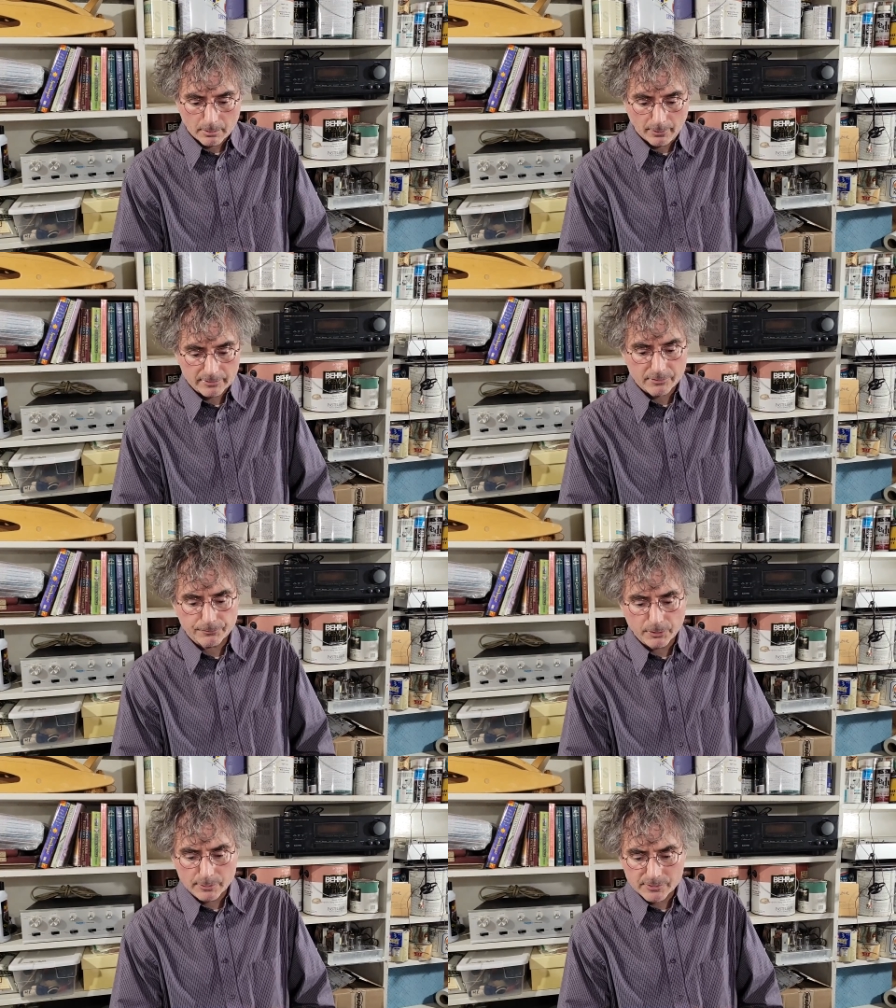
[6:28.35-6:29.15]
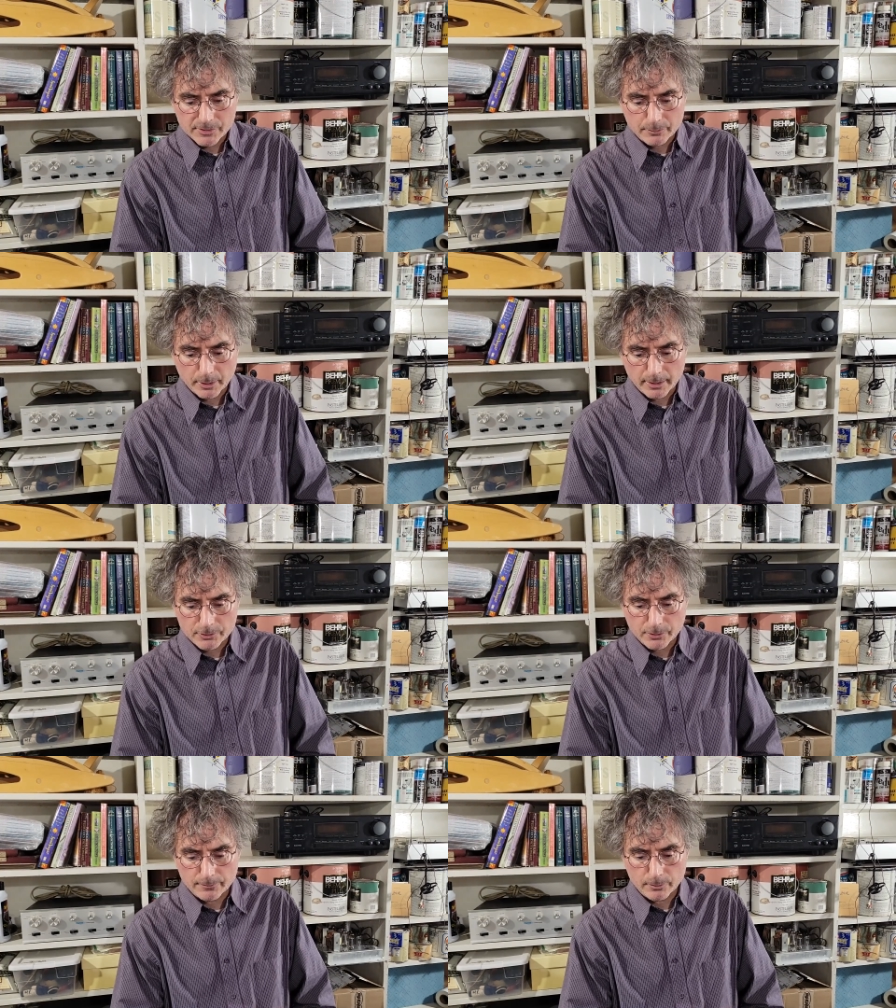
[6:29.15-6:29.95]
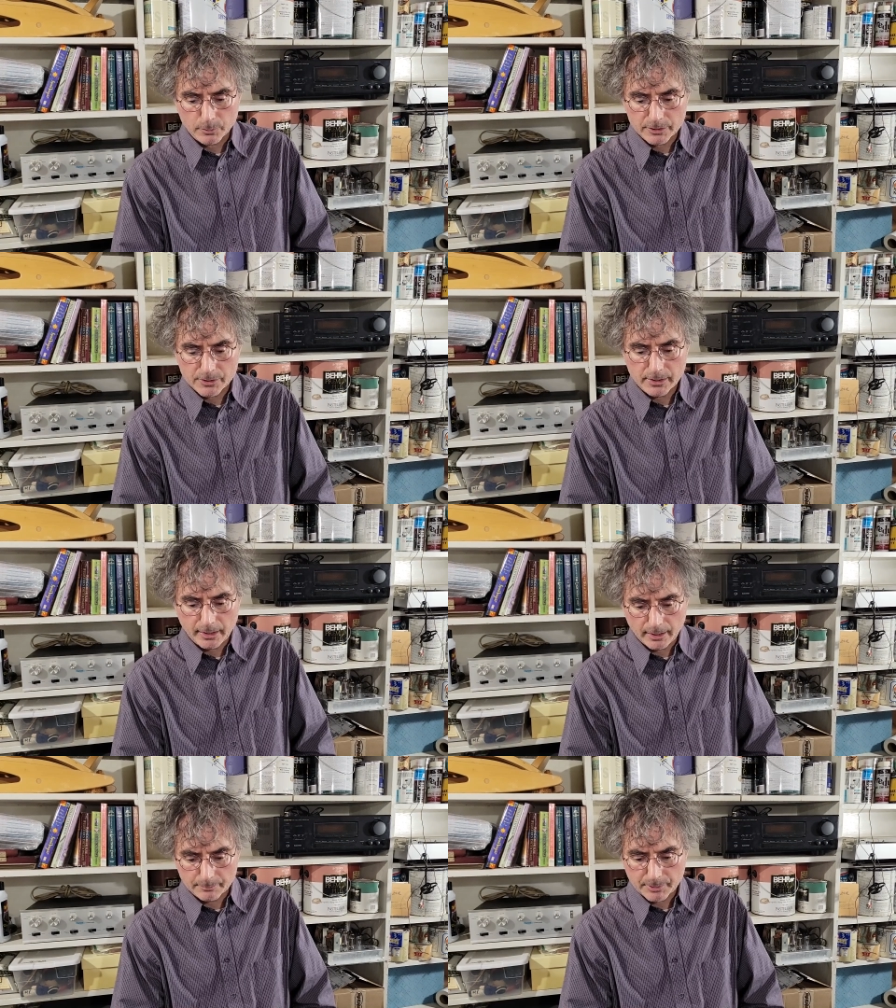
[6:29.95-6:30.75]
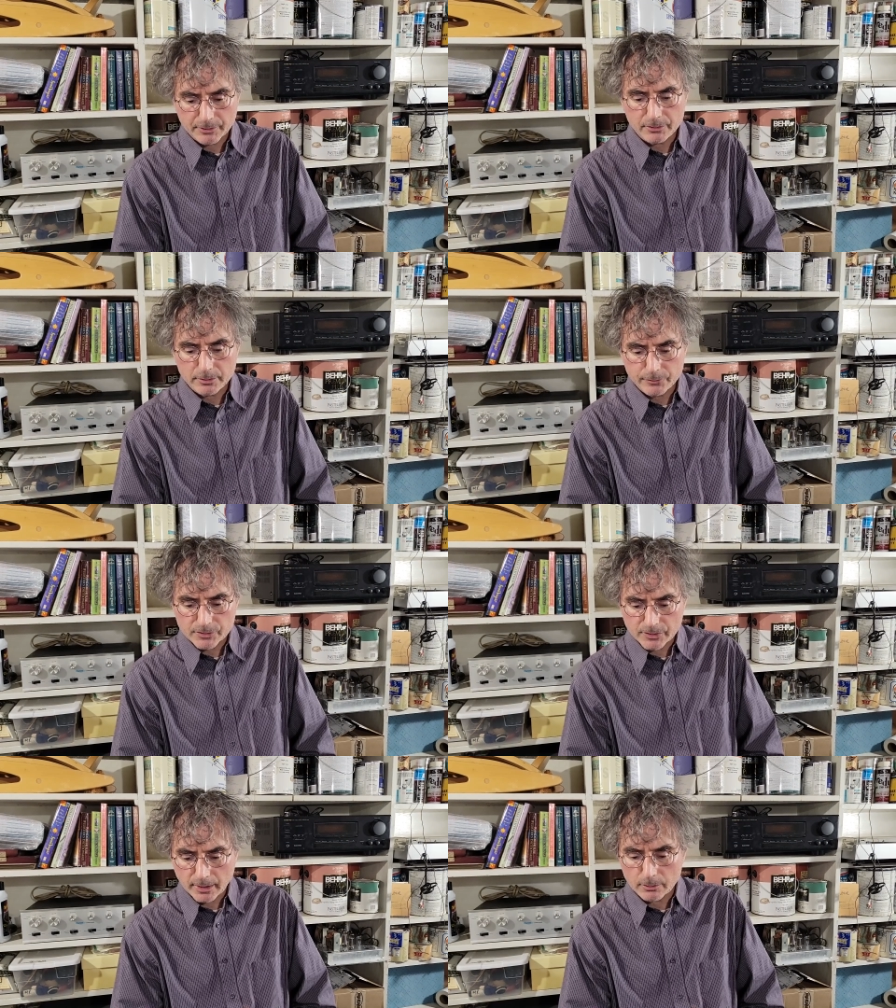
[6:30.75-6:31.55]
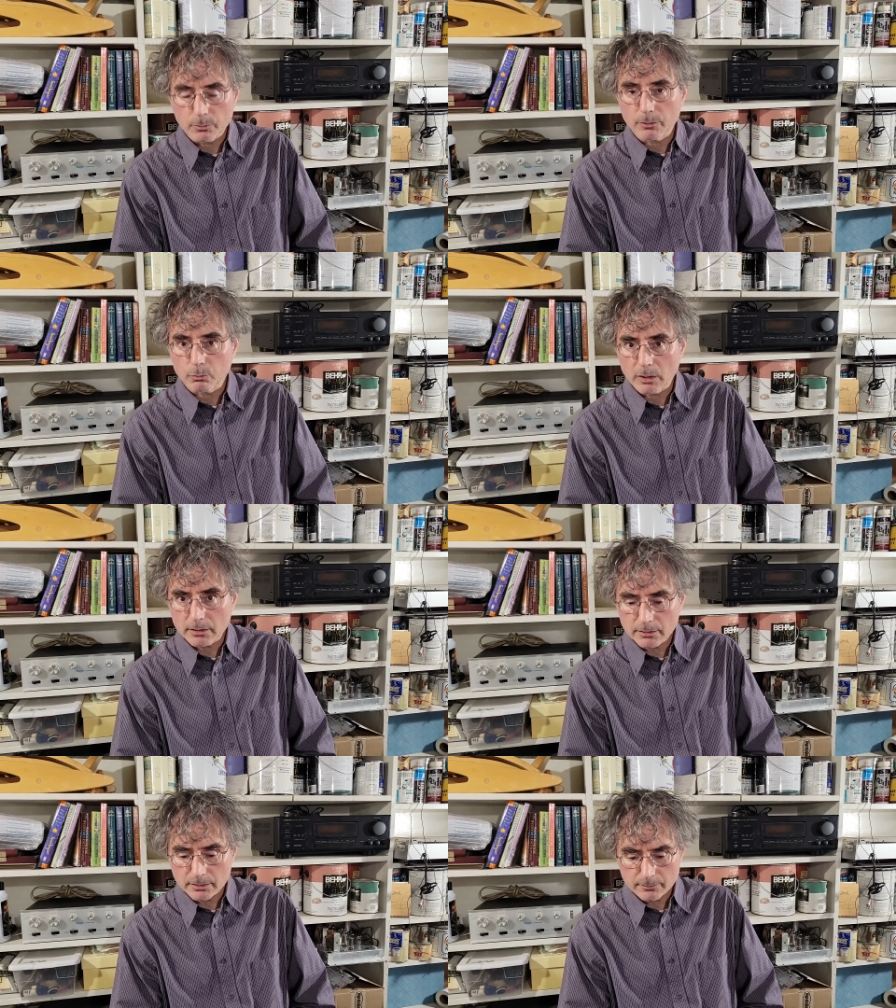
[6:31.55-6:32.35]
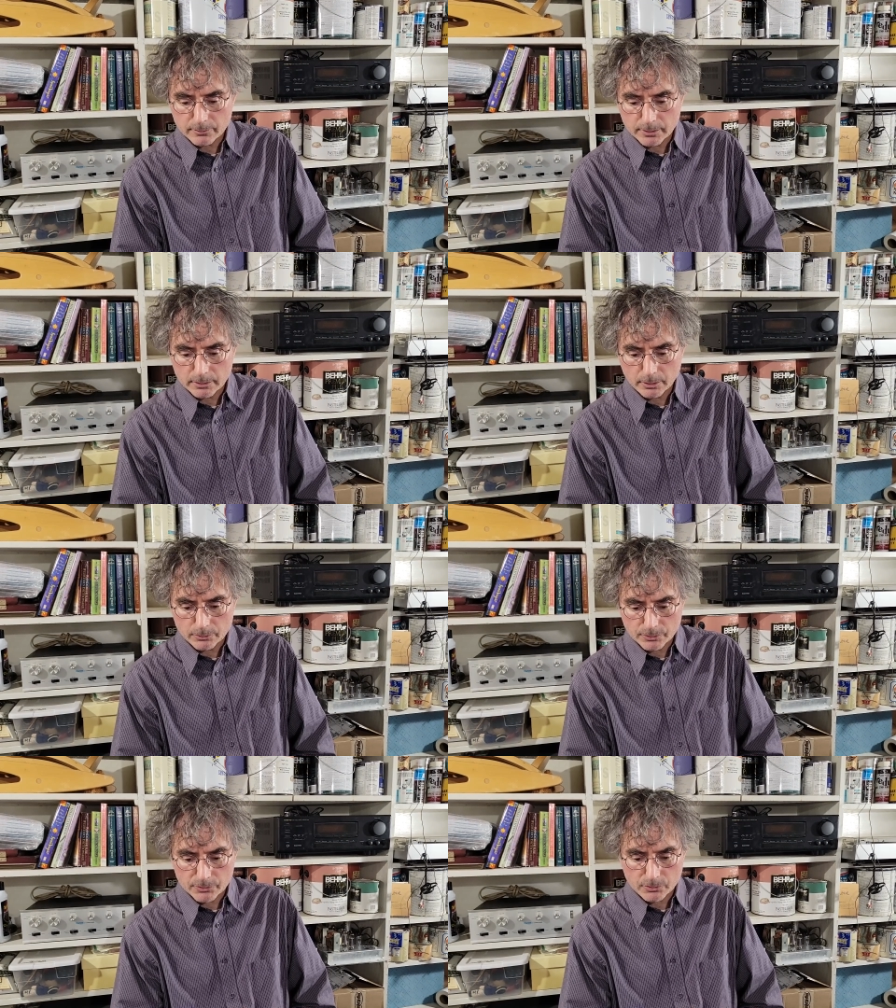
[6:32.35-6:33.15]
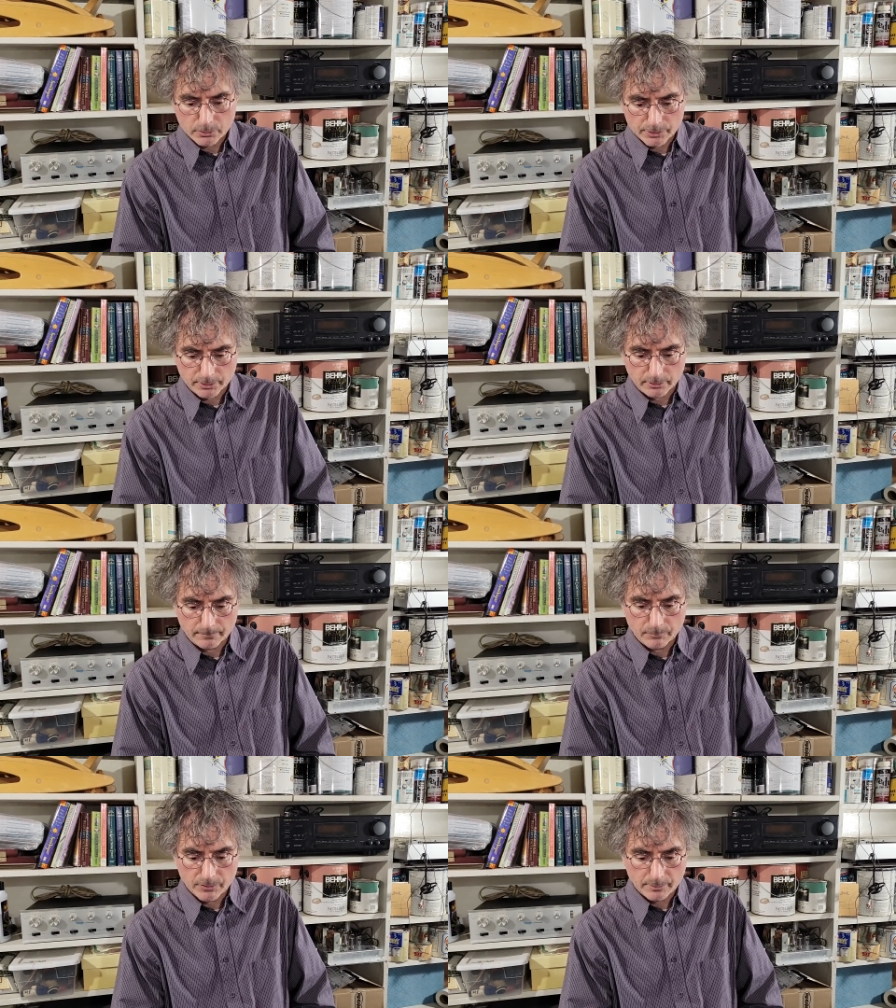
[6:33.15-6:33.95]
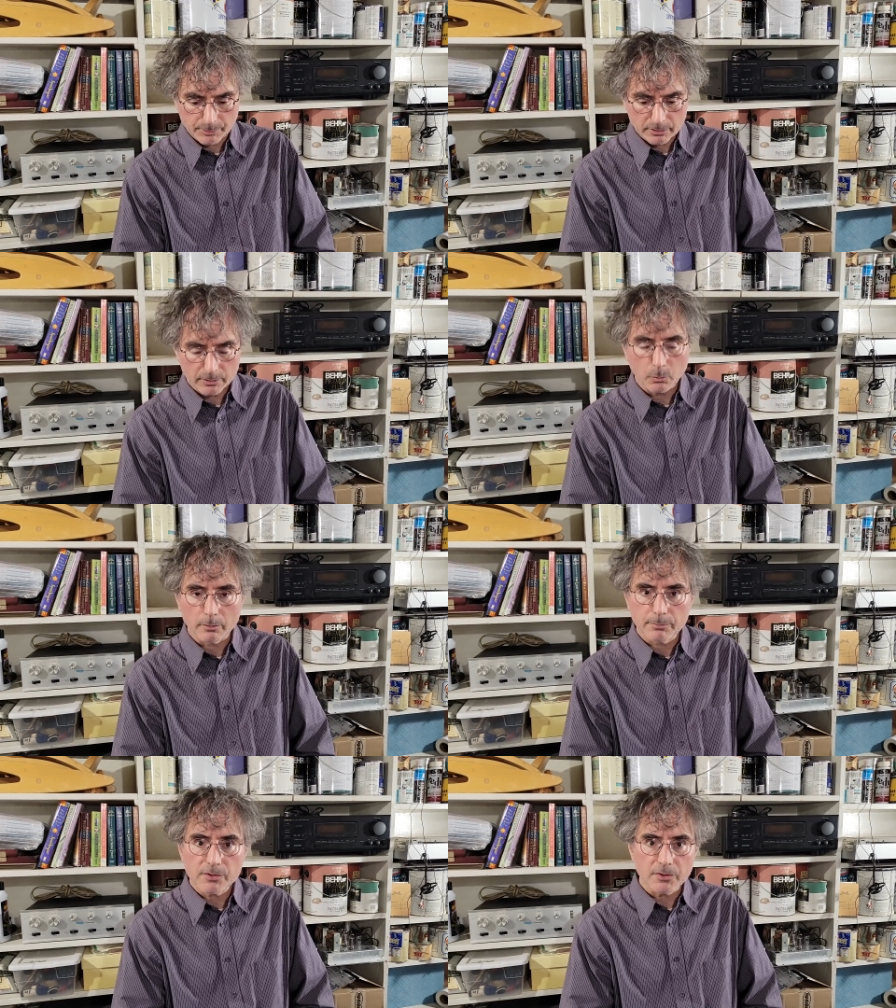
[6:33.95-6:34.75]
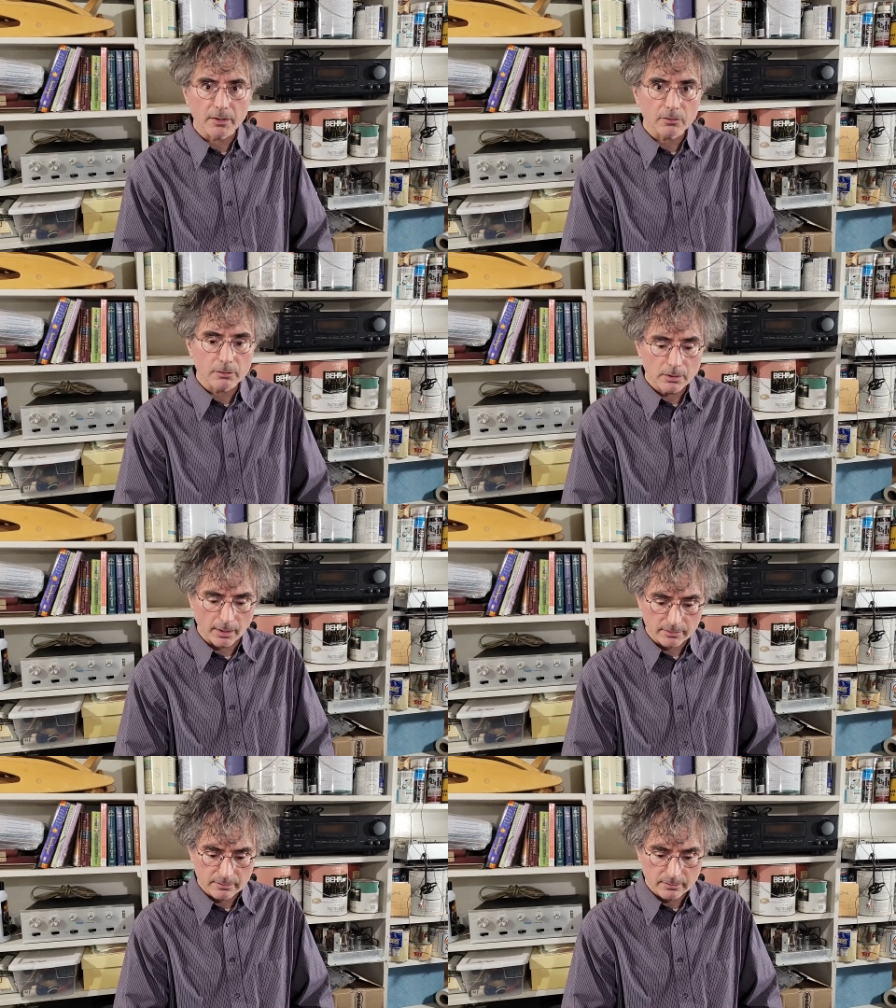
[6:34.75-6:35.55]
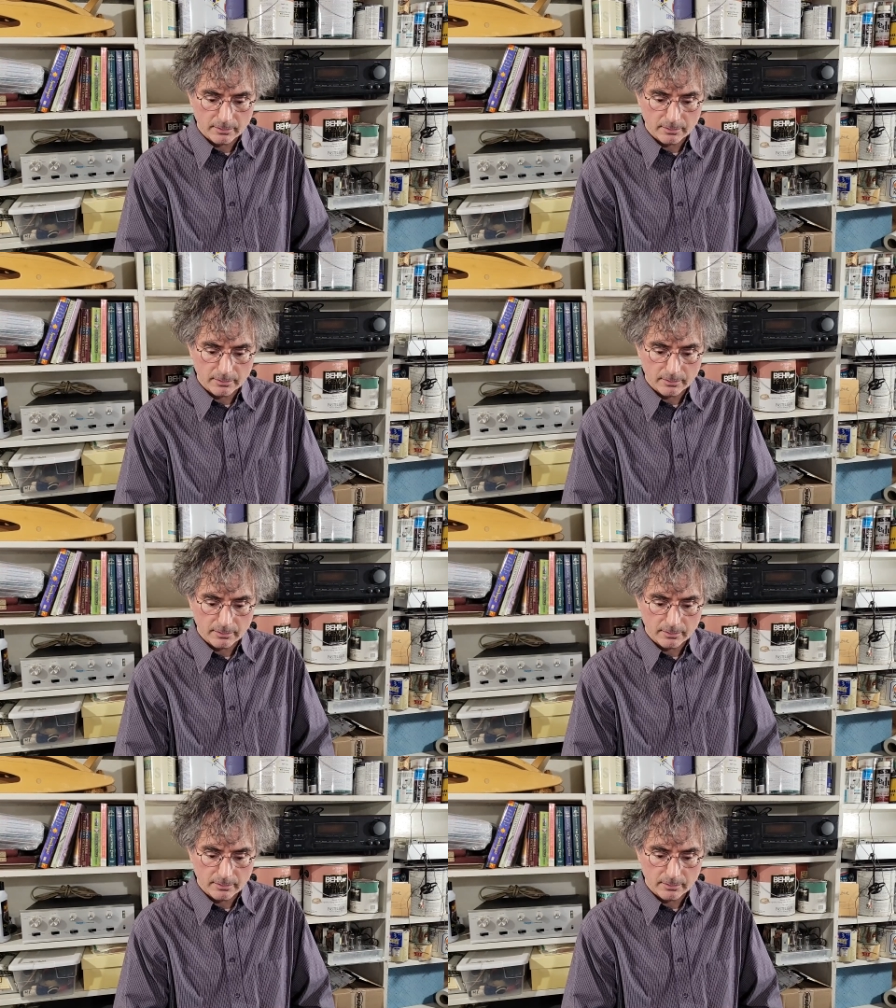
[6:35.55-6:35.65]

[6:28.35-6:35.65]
That's the frequency range over which the amp can deliver sound with relatively low distortion, typically 1% or less,